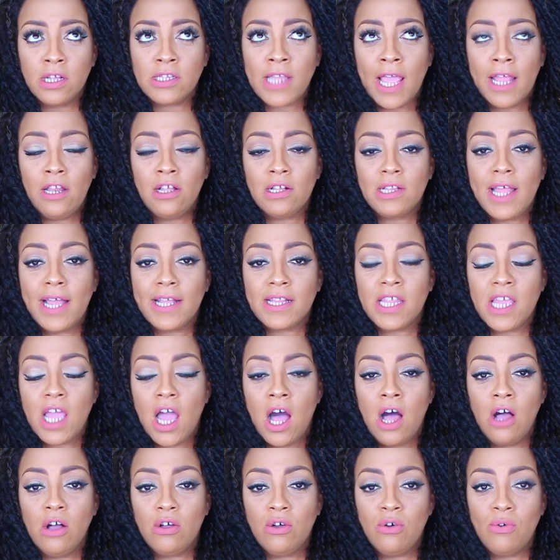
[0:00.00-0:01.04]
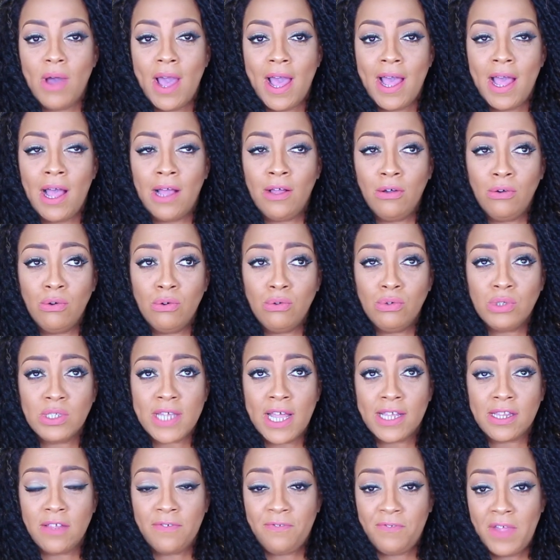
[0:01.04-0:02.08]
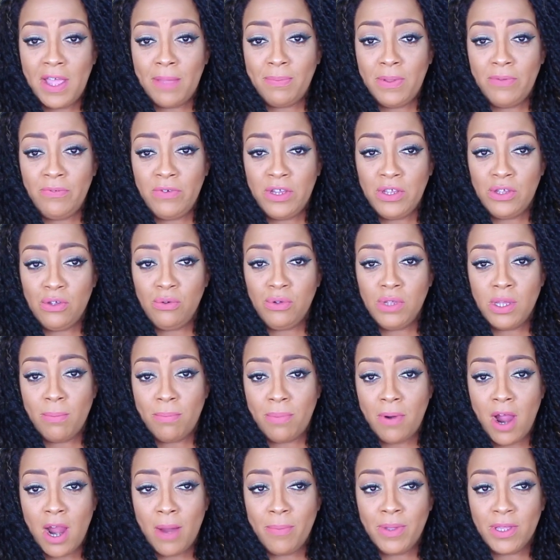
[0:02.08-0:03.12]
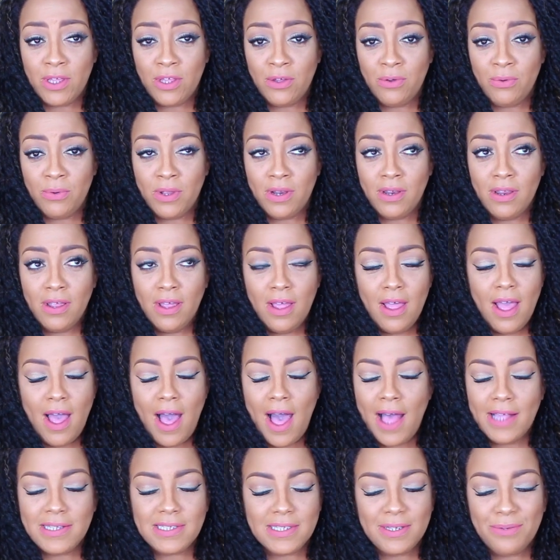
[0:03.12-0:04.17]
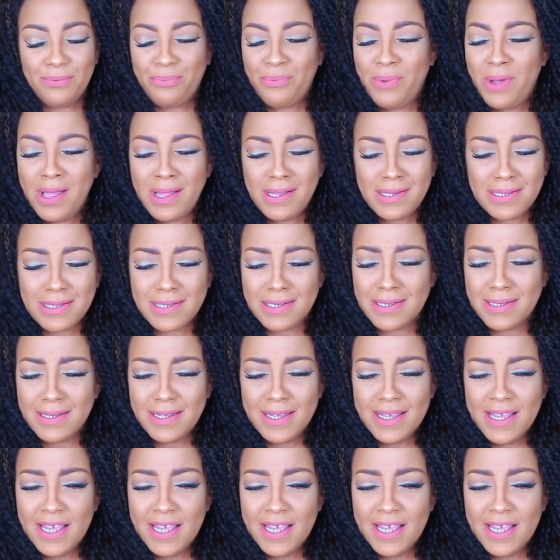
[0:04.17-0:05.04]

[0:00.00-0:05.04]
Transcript: they look like the uncle at who's at the family reunion barbecuing. I said, what?